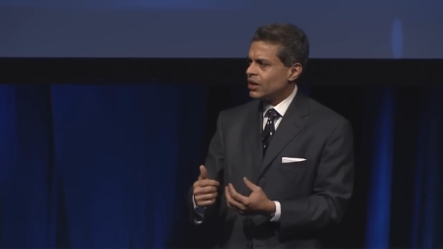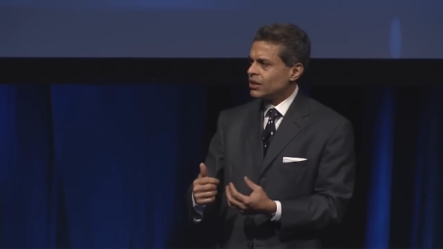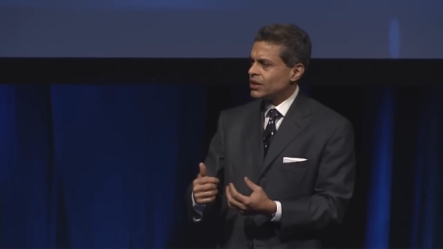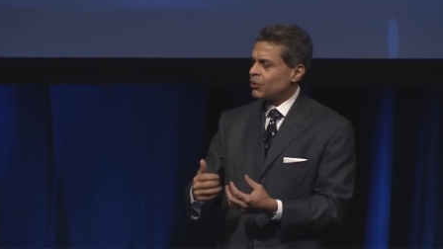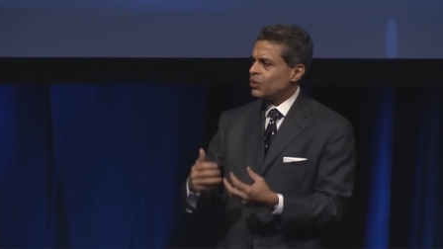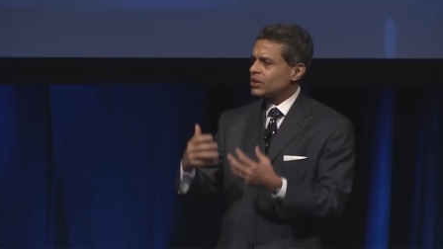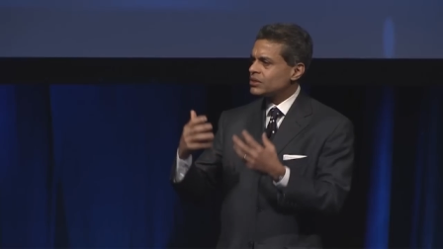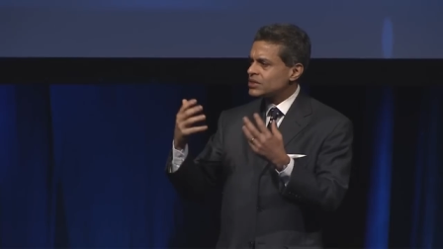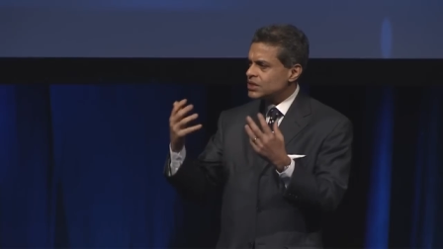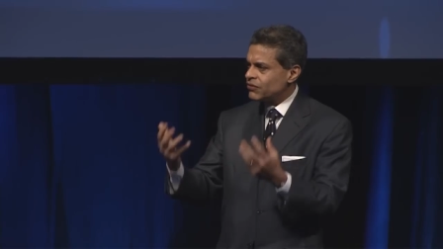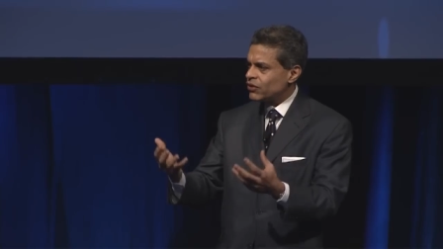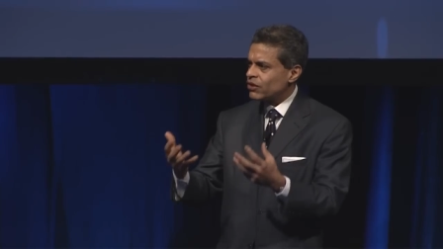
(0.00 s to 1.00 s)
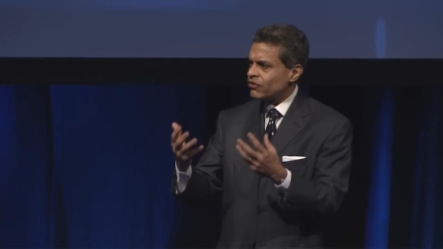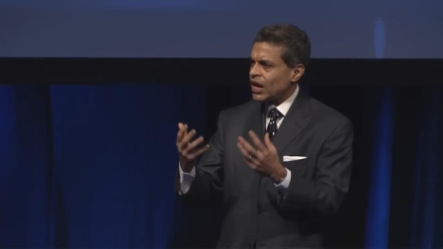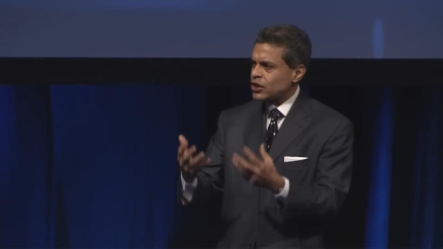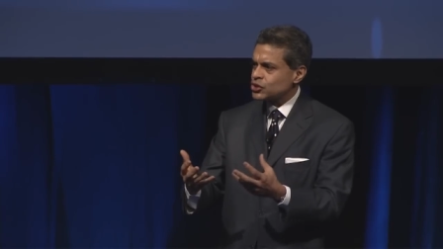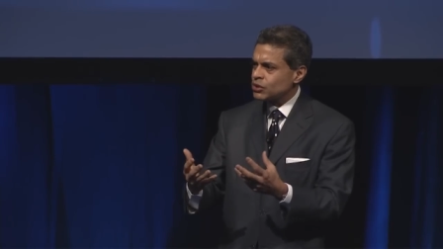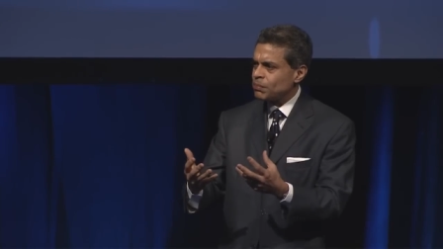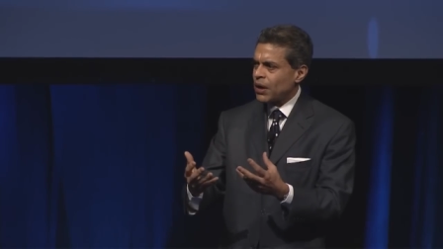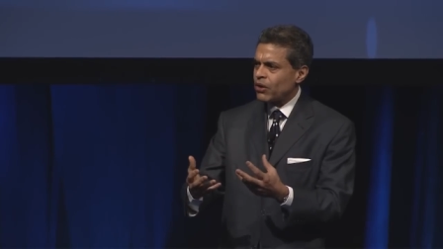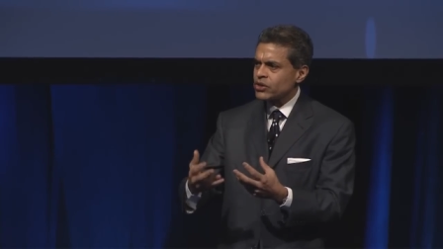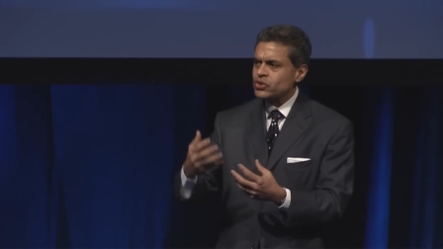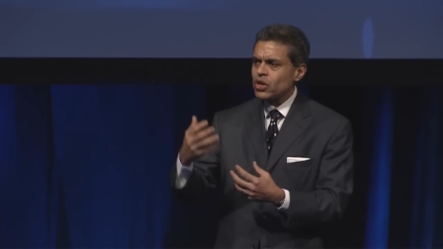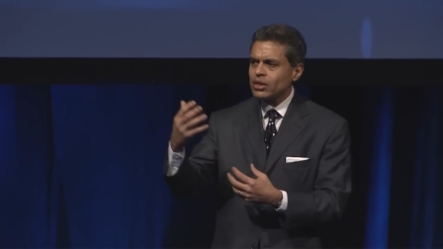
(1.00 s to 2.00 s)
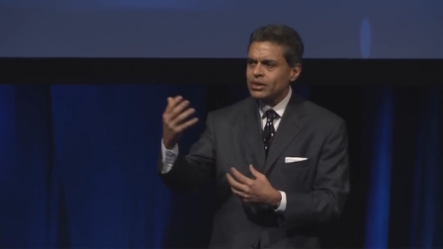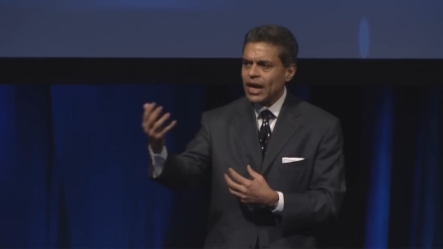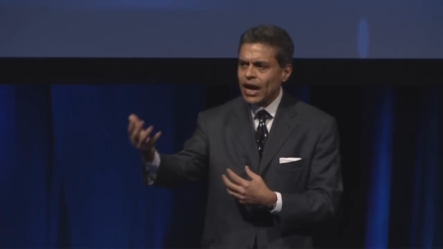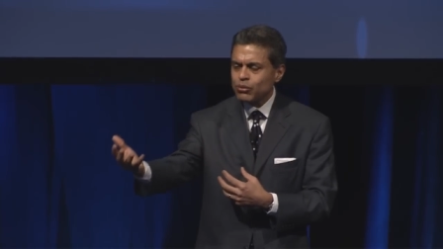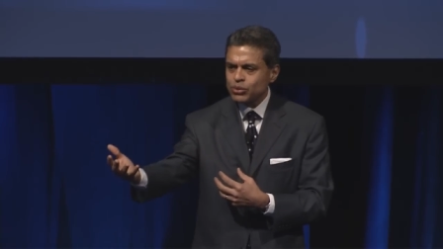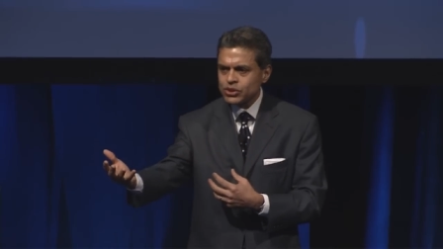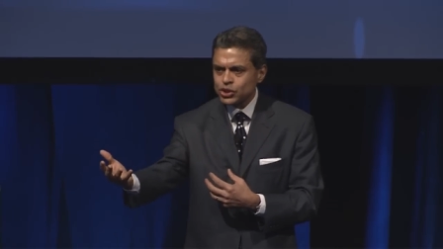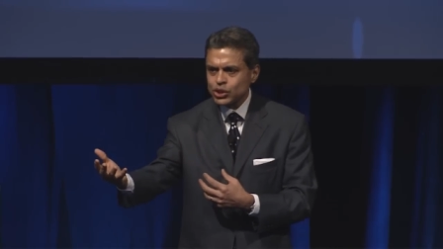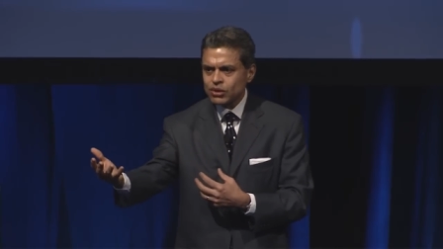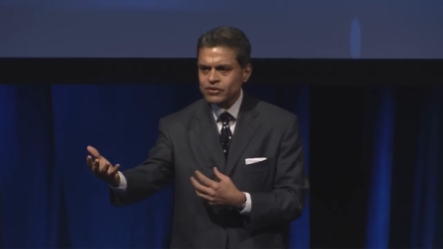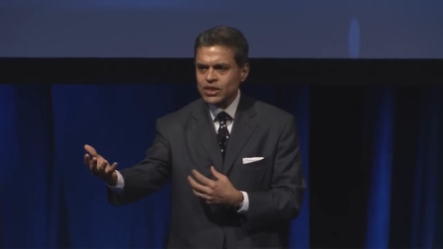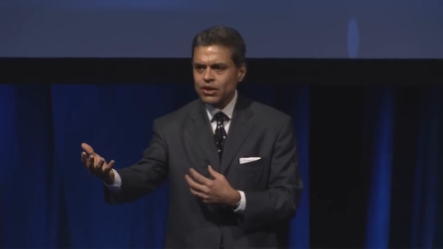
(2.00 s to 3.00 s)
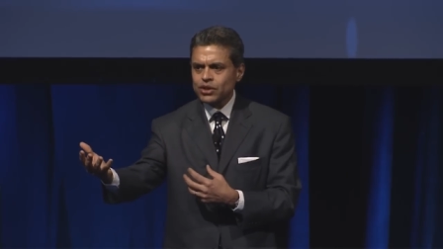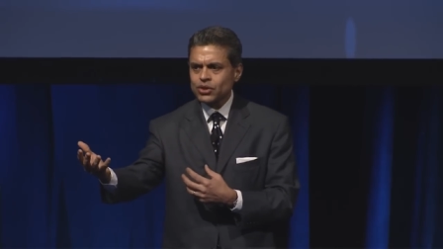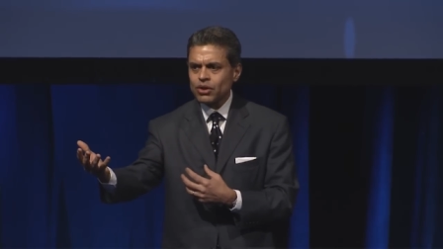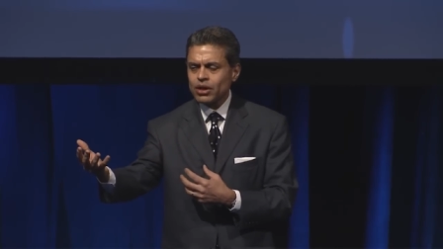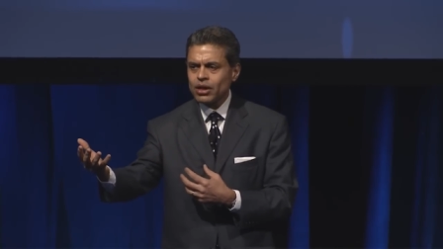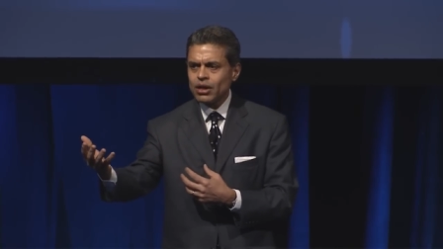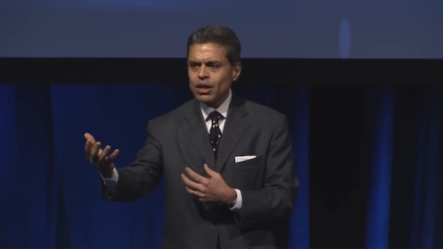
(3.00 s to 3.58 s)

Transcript: They were conceiving of national power as not the acquisition of territory,